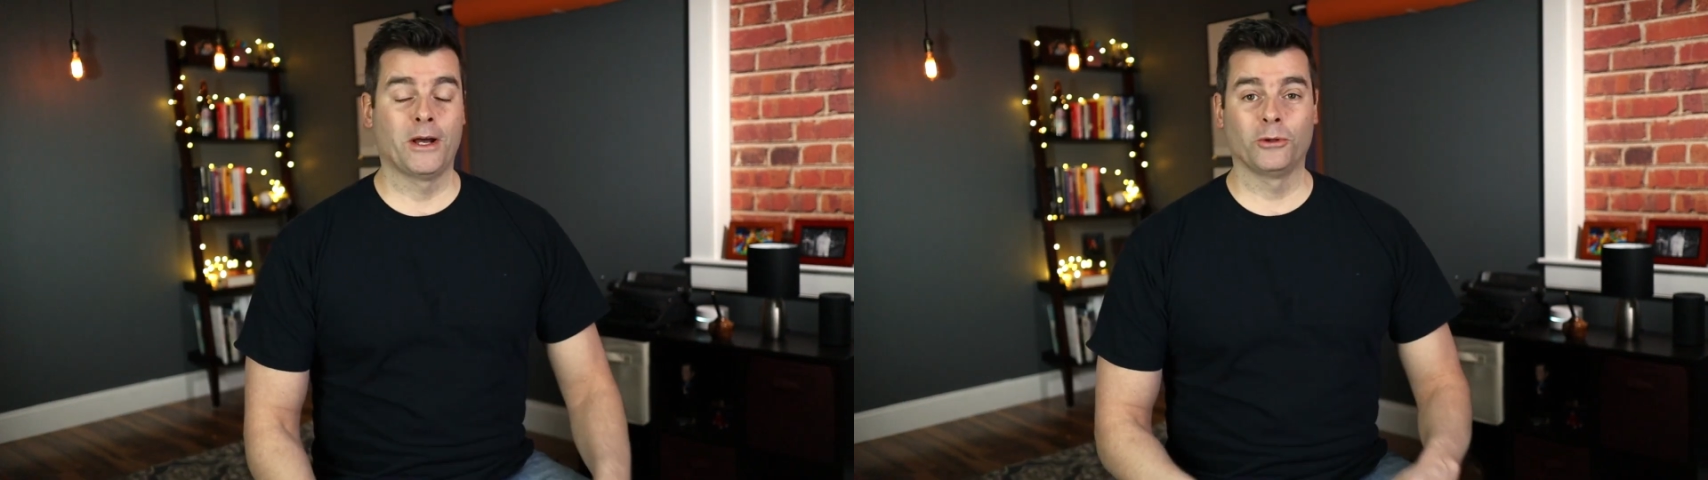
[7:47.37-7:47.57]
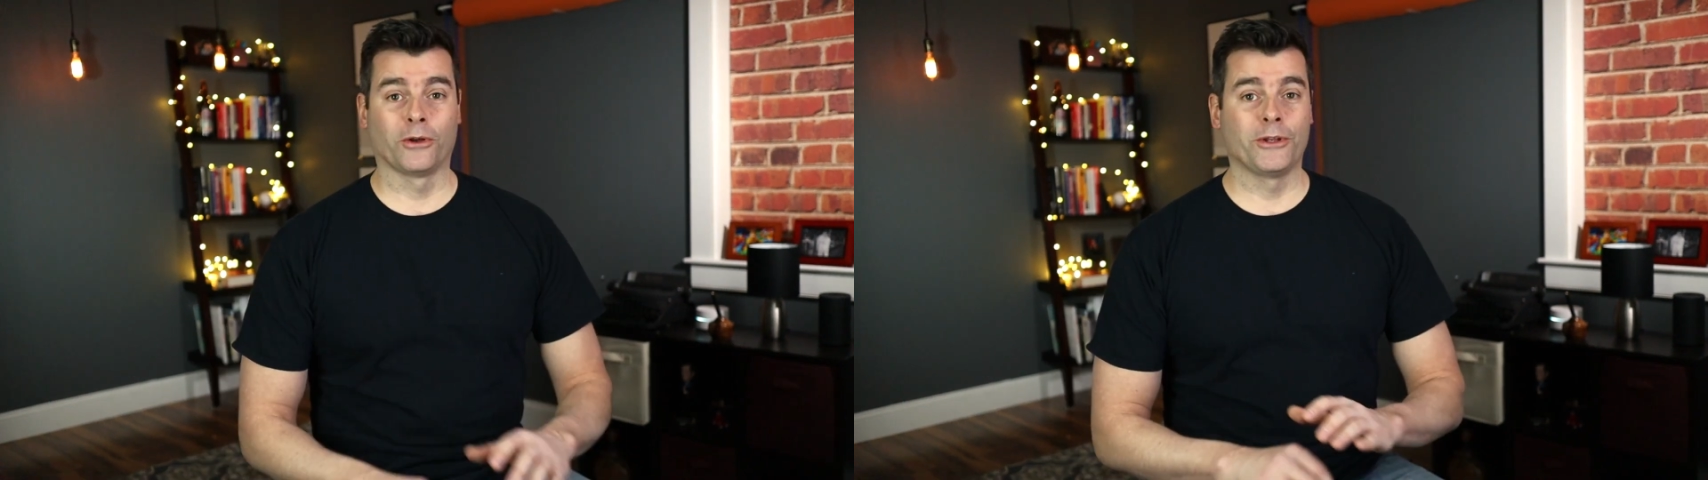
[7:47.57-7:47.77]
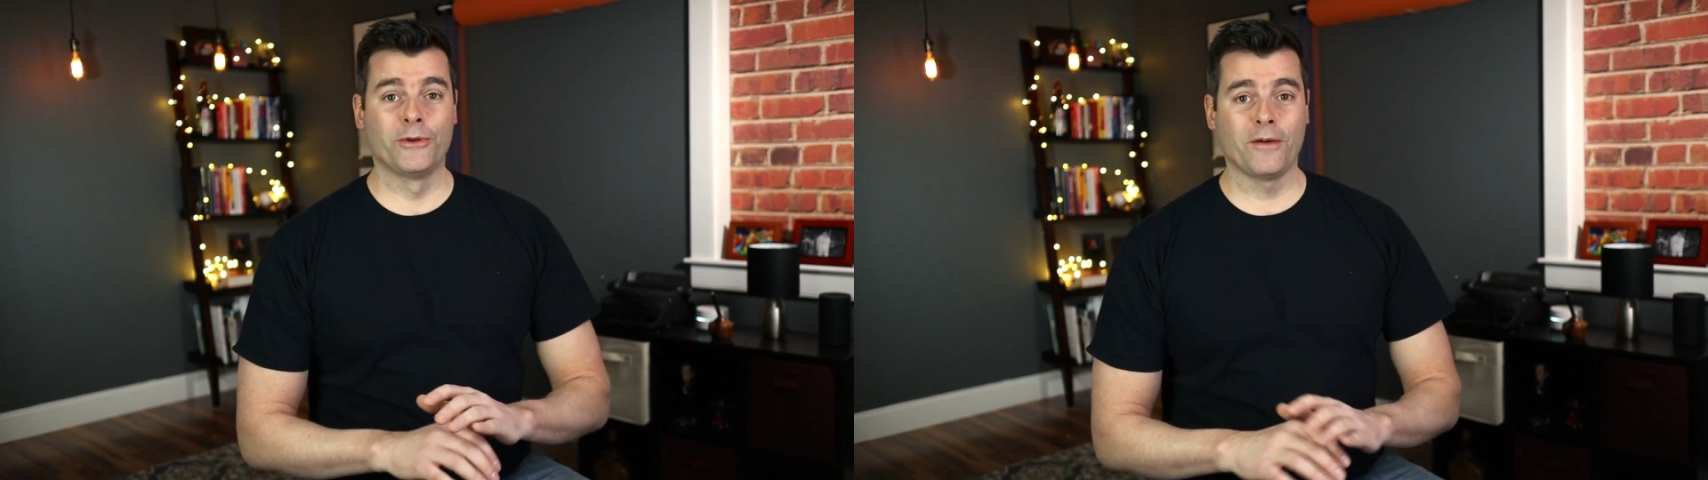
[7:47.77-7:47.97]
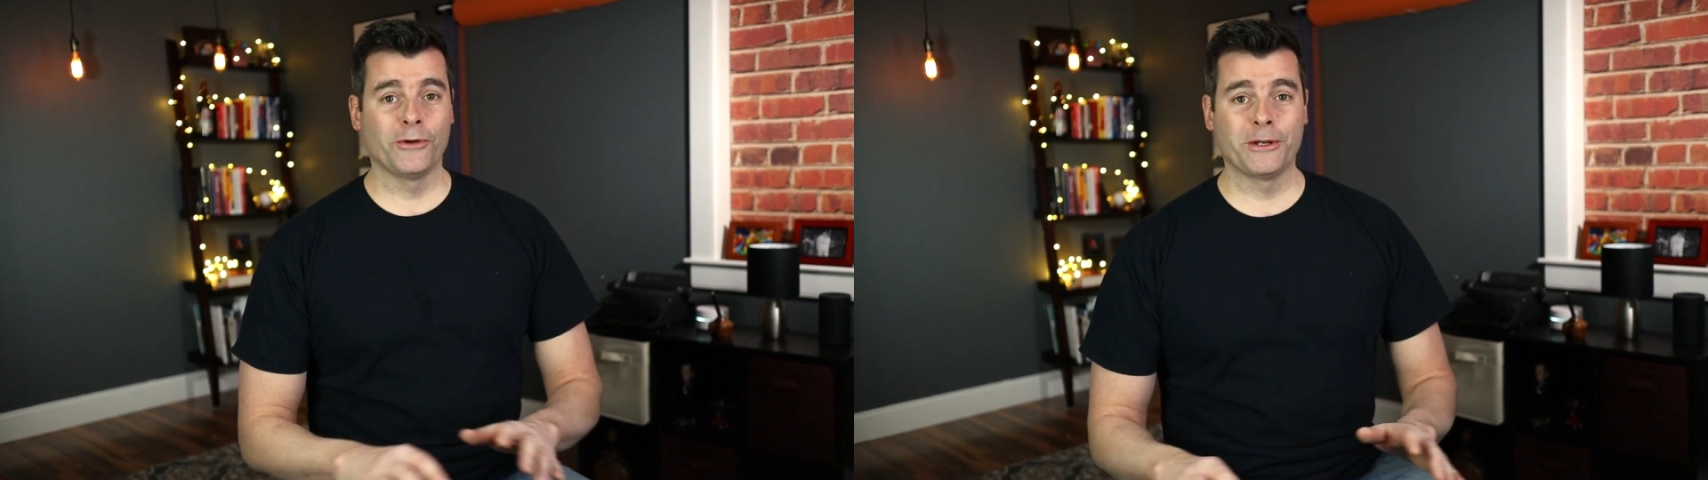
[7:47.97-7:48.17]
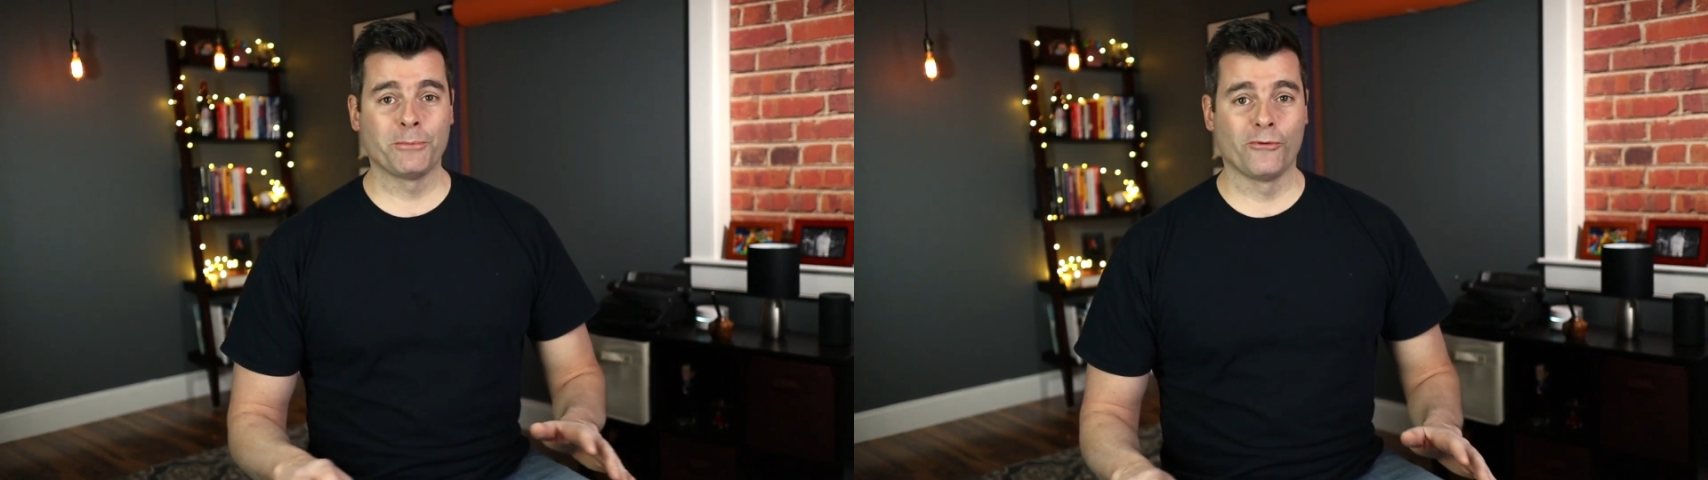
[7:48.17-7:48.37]
Now look, you're never
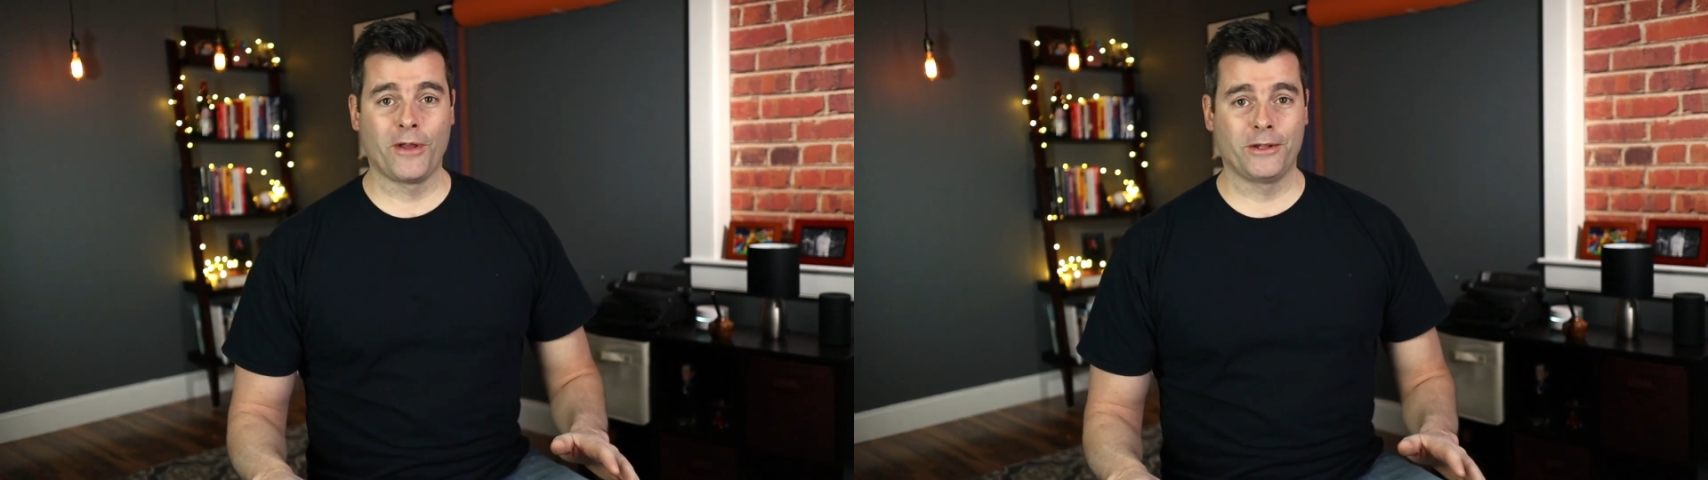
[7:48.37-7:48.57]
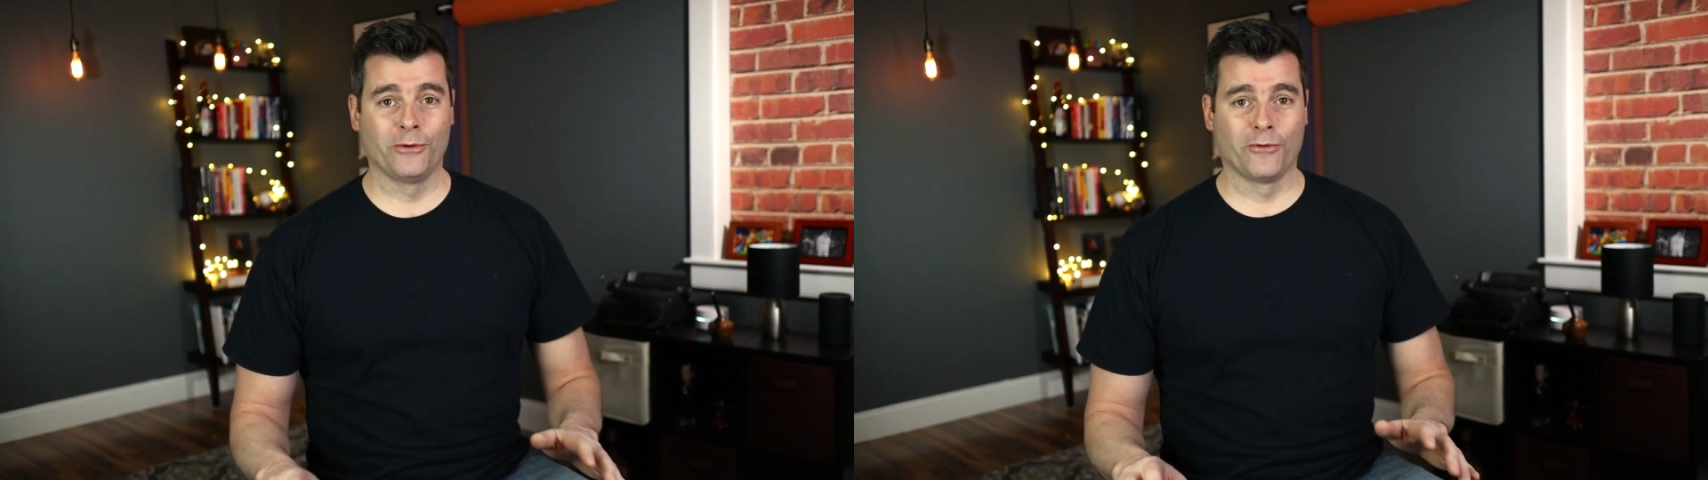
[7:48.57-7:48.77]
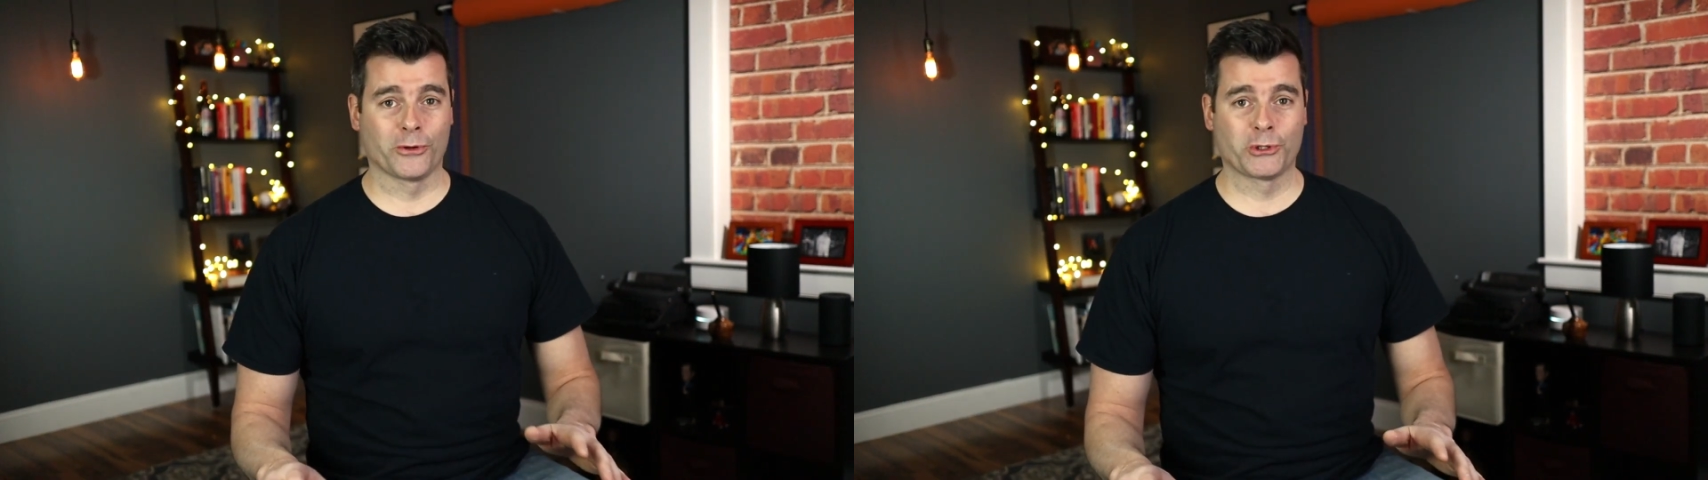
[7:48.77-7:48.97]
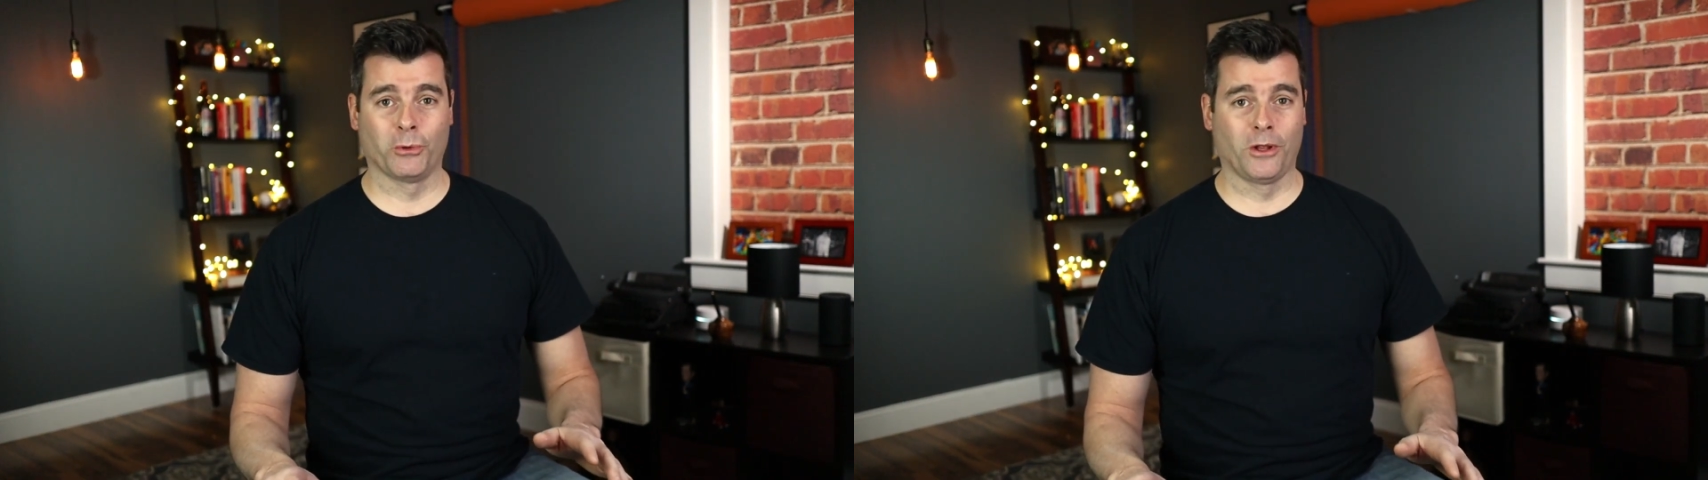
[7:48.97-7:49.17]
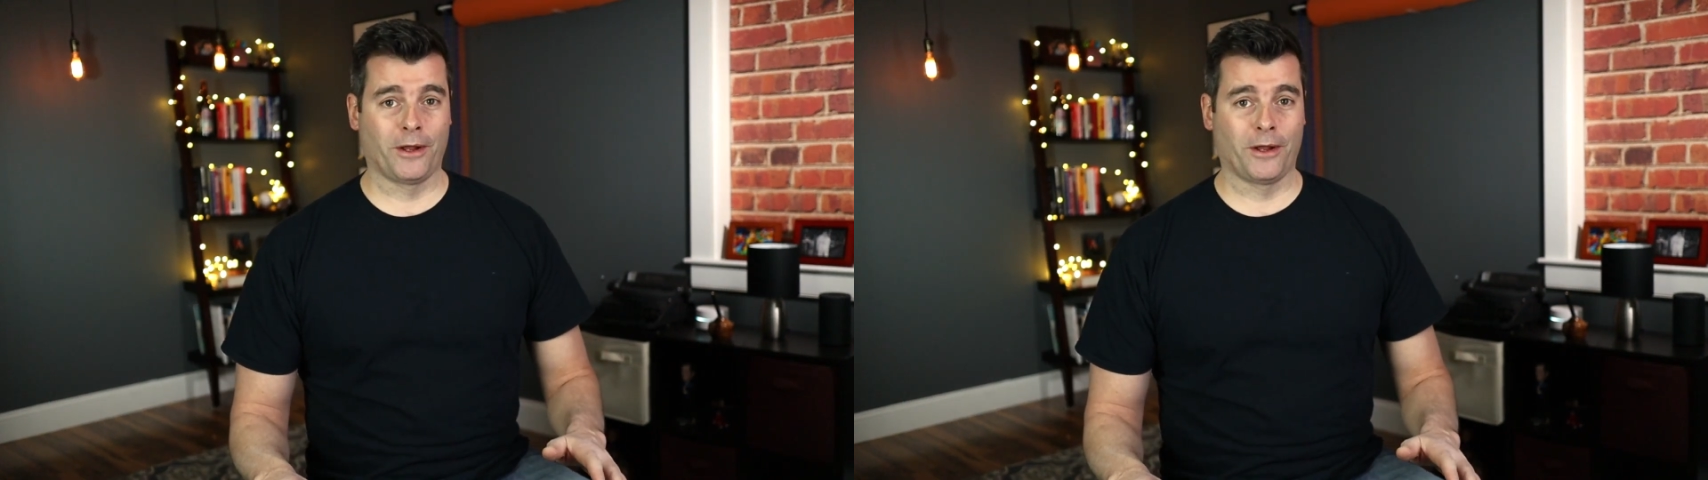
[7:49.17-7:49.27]
going to prevent your virtual